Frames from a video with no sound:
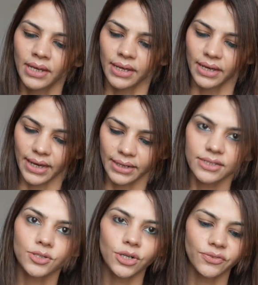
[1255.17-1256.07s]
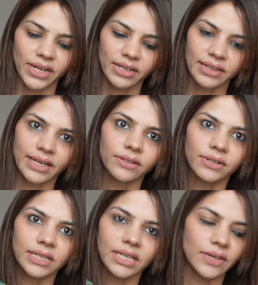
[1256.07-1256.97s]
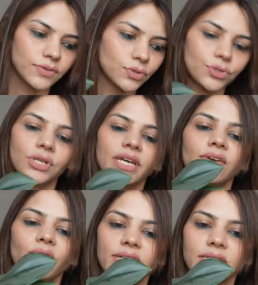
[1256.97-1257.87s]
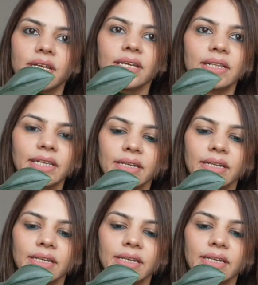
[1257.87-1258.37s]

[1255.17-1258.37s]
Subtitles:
and it's got very leathery leaves. So today I went and I cleaned.